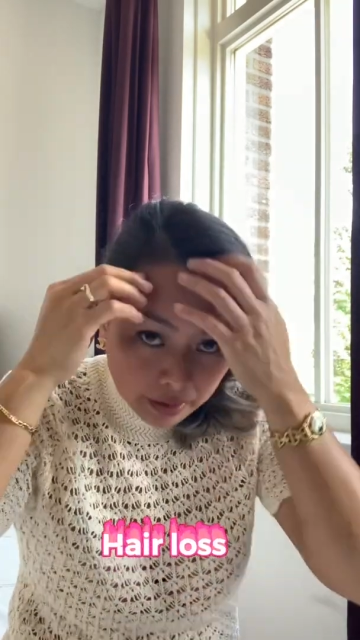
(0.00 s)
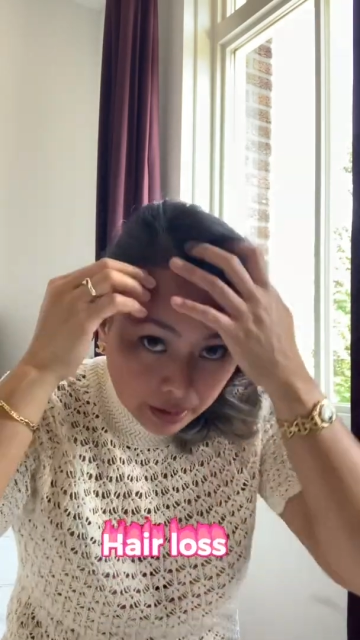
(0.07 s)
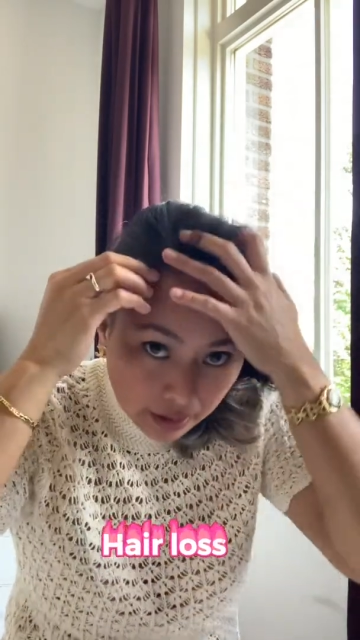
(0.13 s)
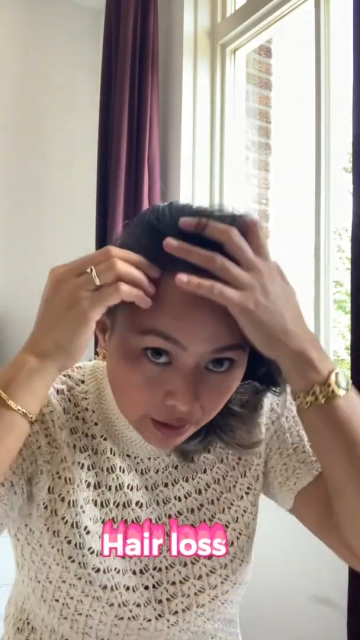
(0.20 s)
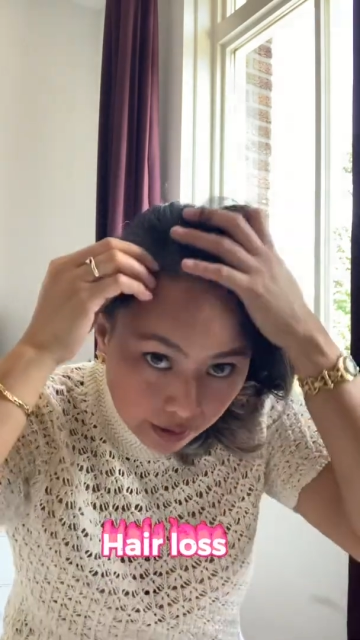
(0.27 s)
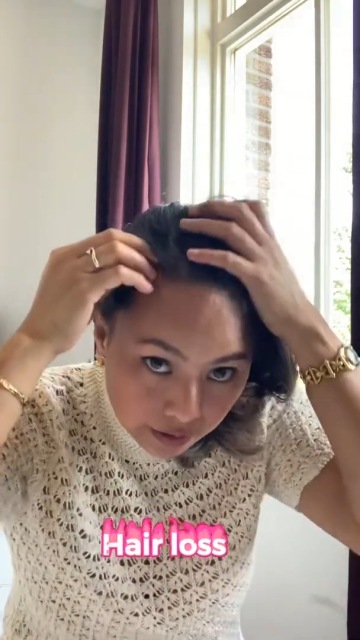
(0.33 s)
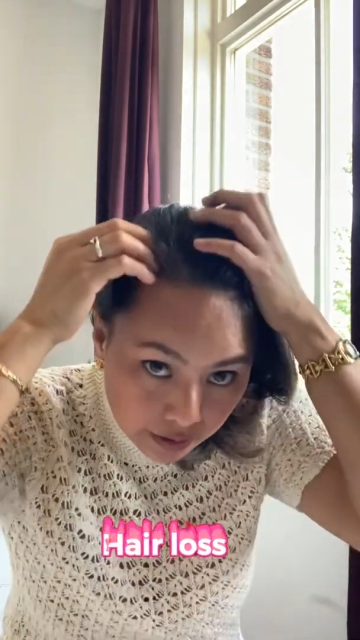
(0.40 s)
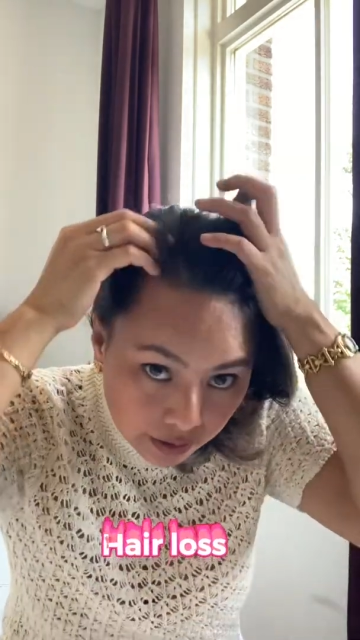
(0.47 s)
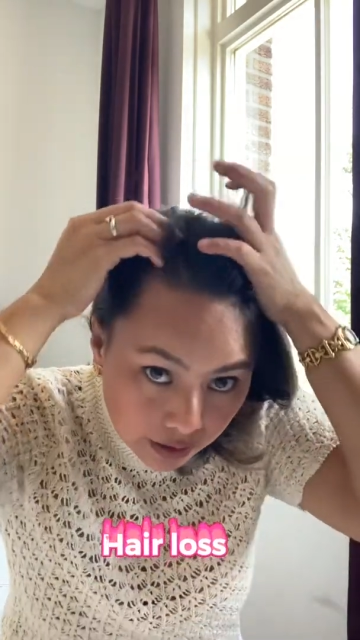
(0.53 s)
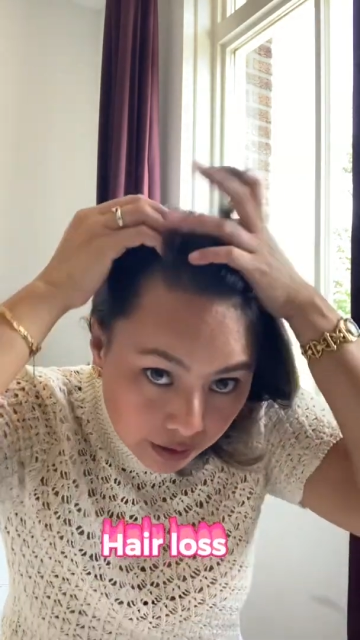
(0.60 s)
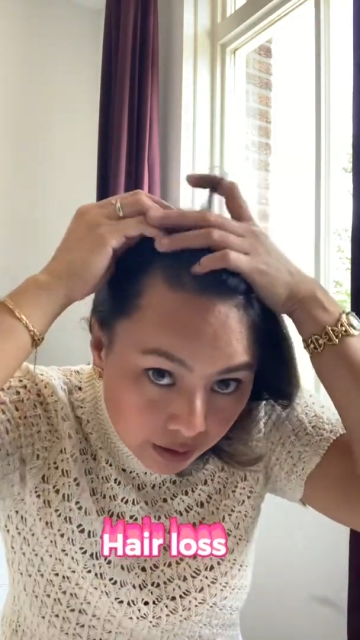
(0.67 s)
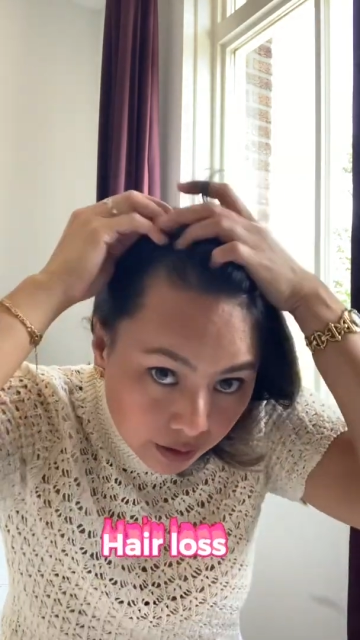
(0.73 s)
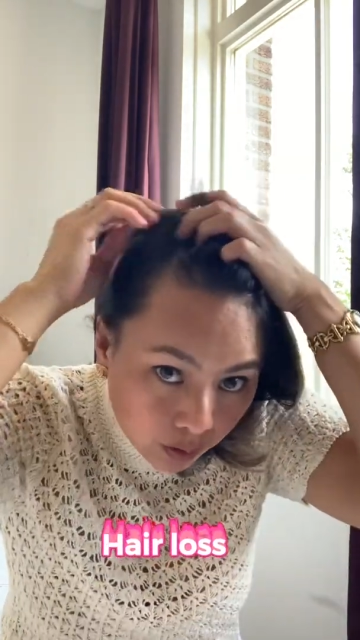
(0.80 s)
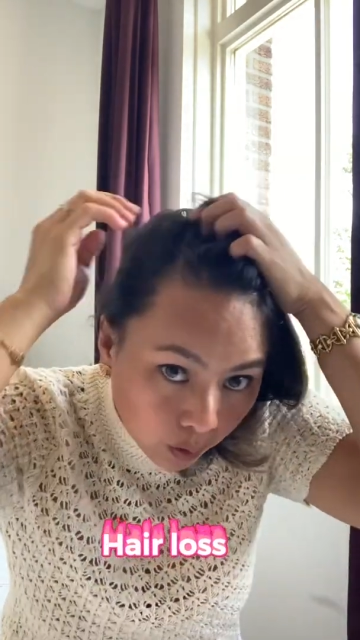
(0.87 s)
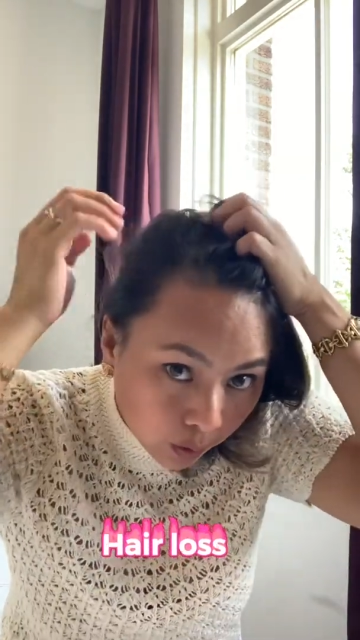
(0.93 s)
and
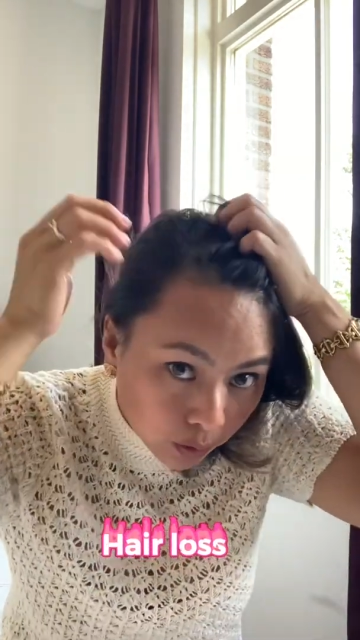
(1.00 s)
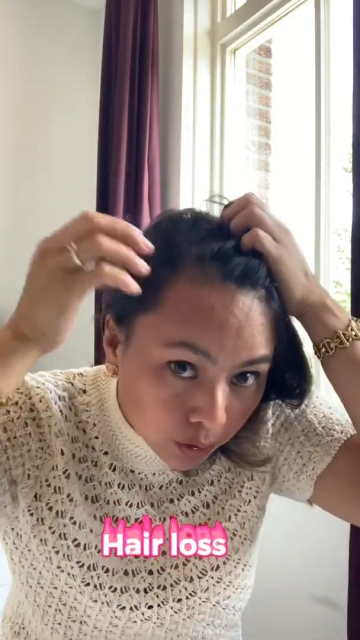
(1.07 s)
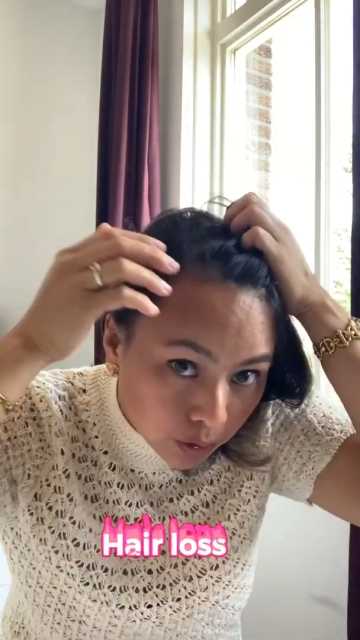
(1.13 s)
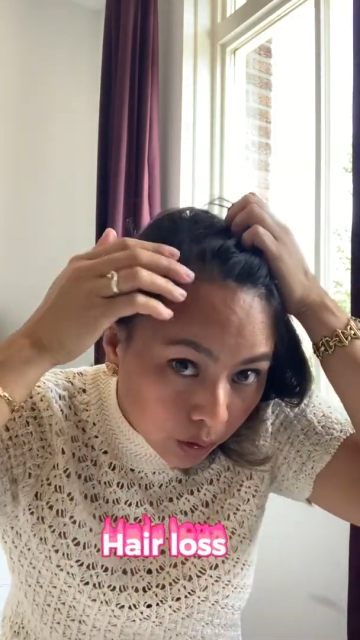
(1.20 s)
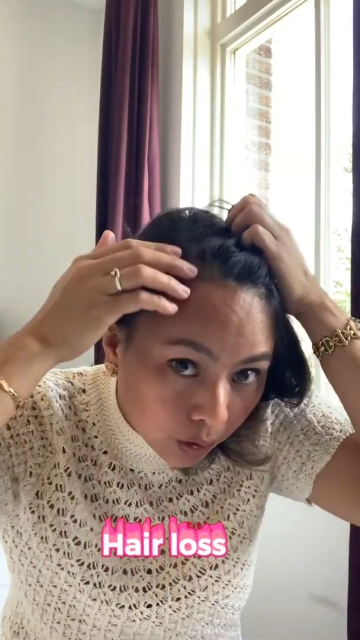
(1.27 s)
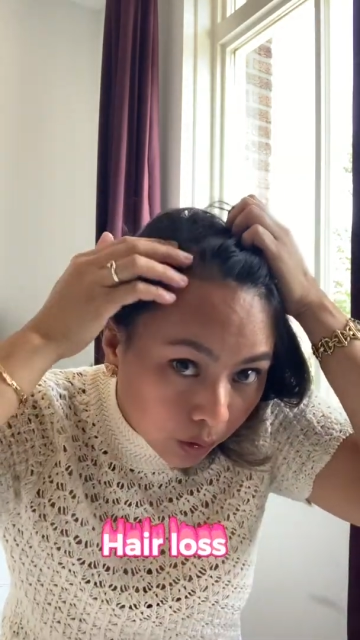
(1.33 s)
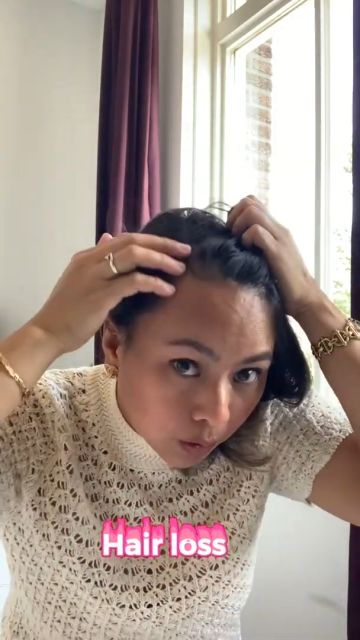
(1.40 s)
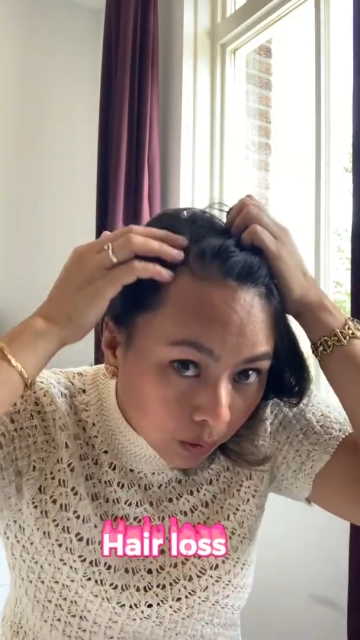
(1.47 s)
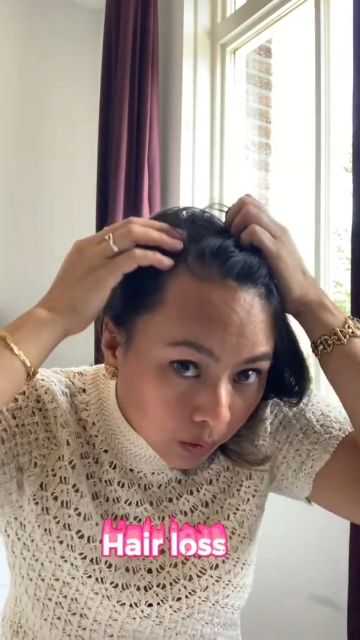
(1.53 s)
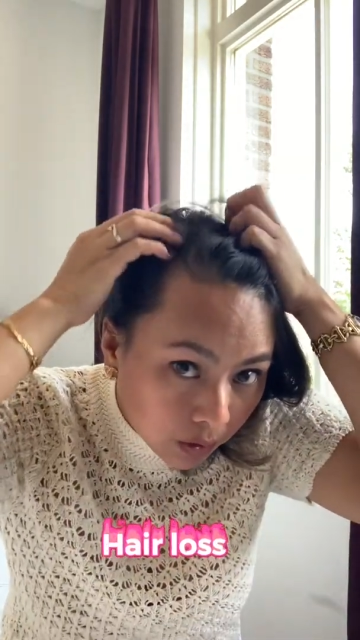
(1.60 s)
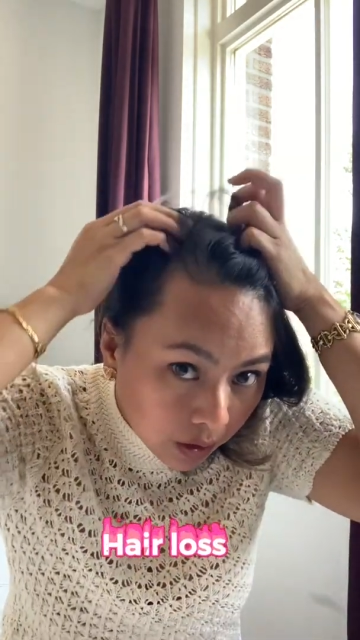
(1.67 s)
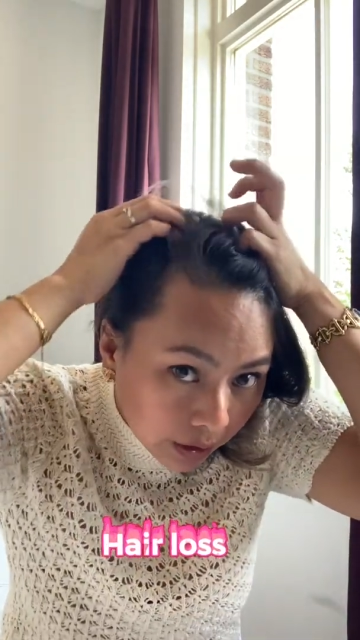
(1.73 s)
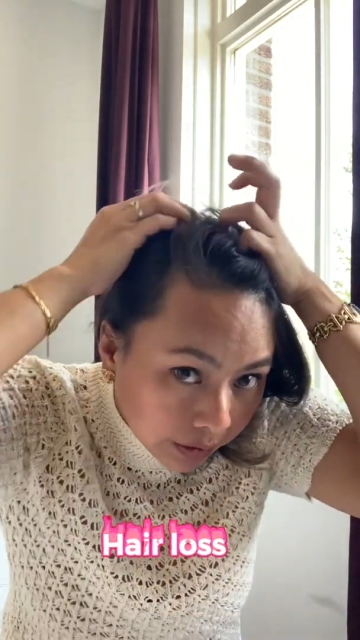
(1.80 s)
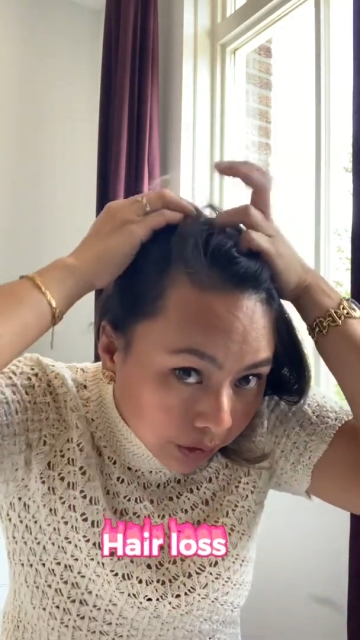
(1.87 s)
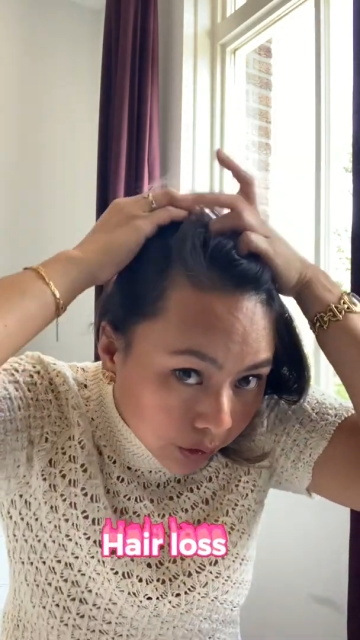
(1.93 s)
here also,
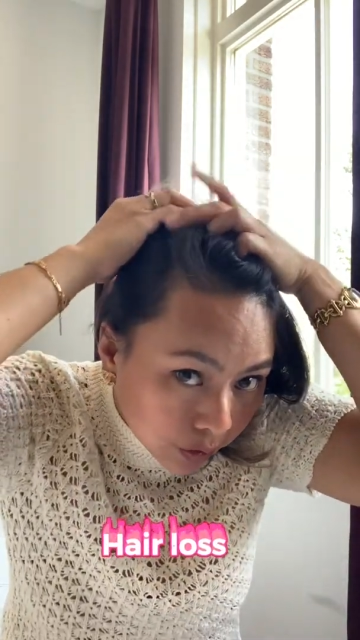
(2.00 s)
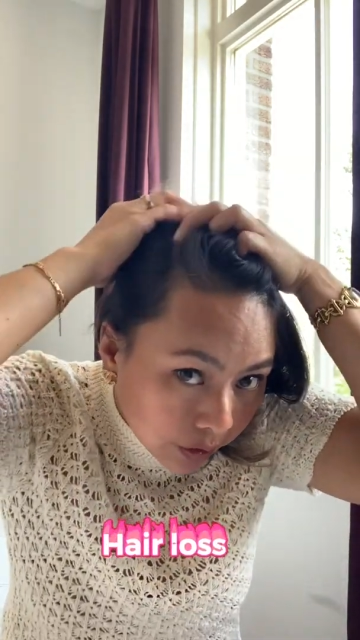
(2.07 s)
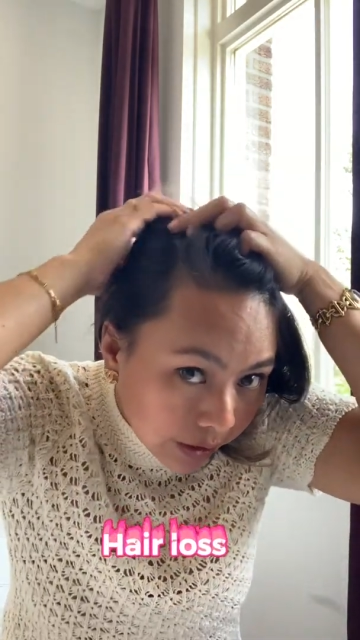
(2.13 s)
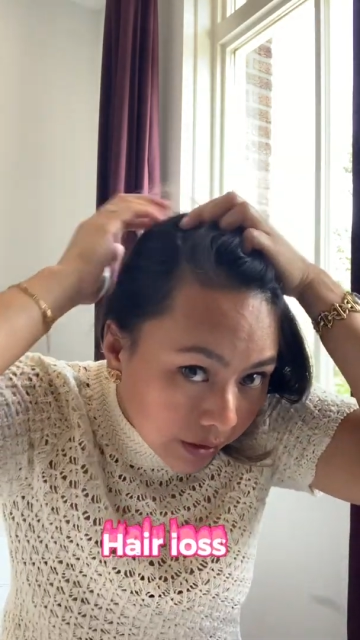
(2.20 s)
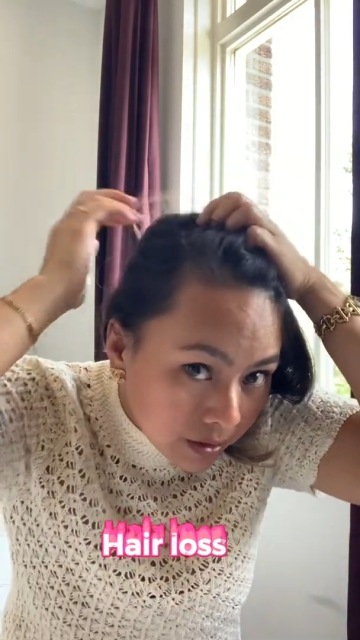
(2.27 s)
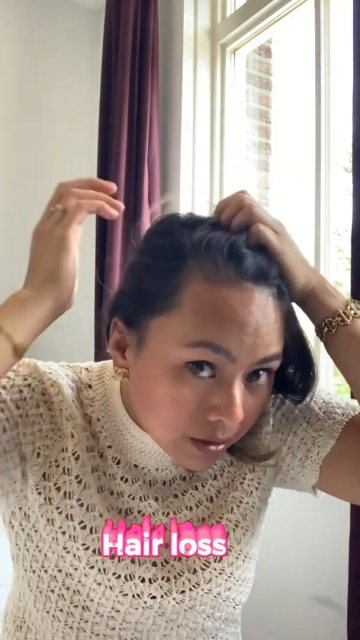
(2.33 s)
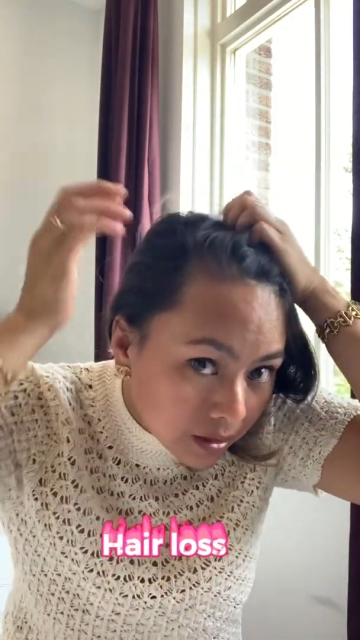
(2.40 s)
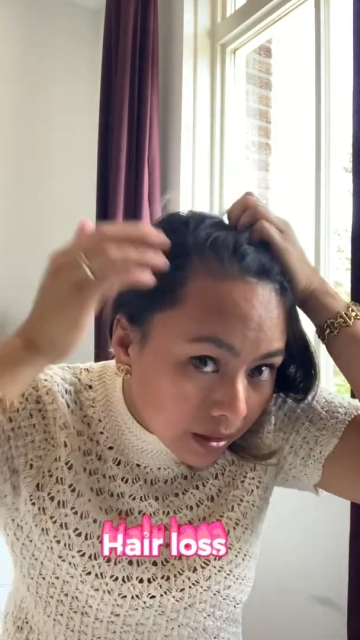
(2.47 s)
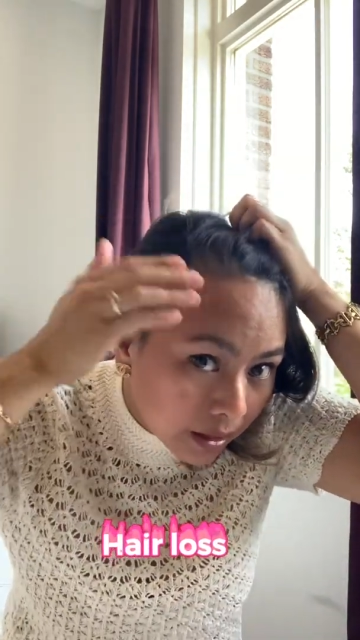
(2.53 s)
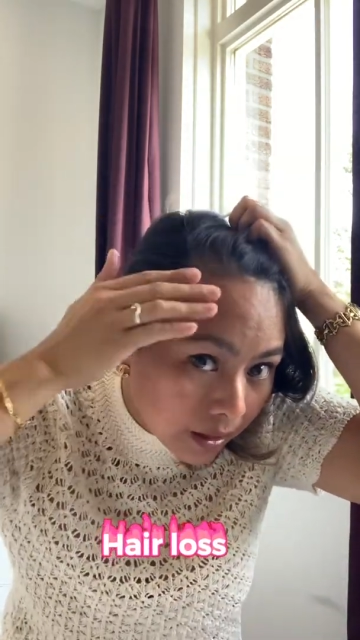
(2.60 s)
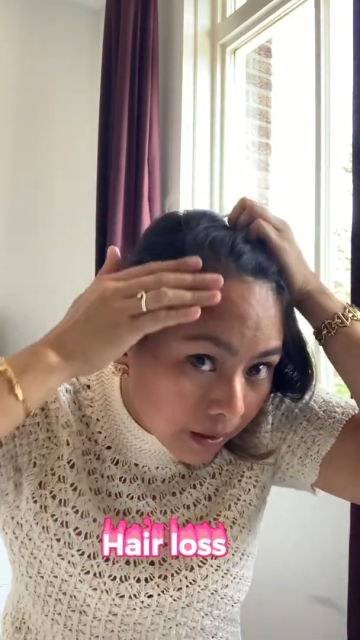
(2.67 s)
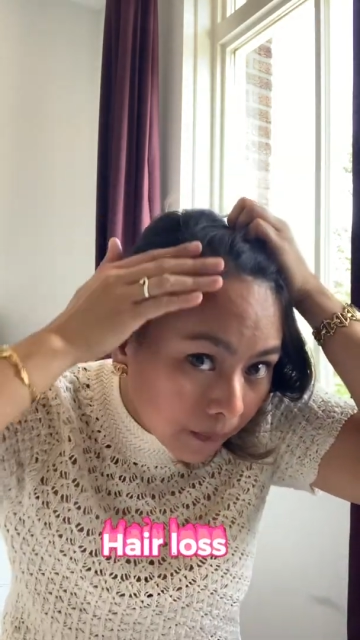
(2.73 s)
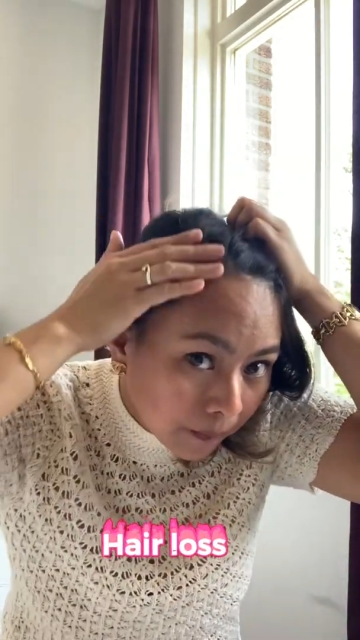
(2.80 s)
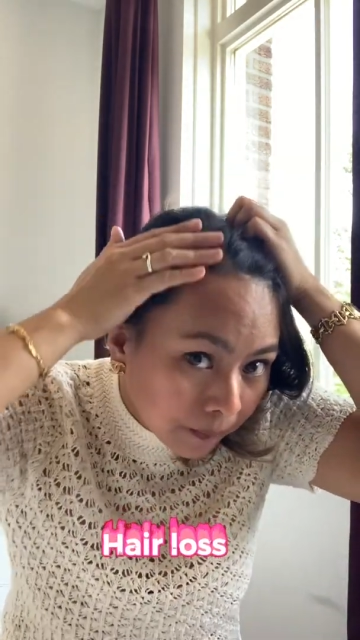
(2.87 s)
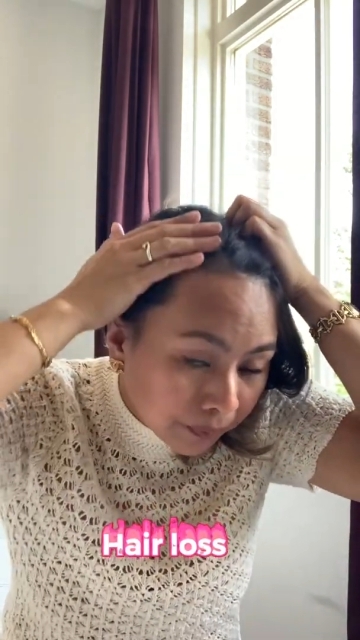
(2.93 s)
as you can
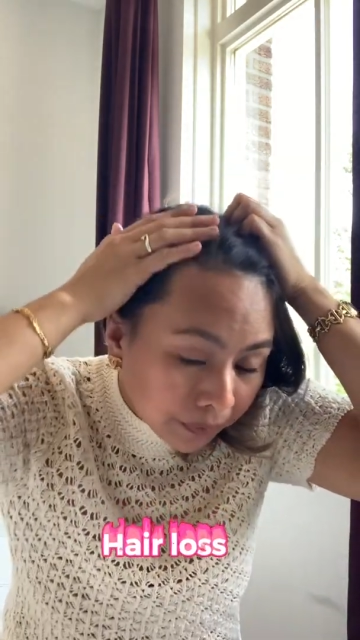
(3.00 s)
see,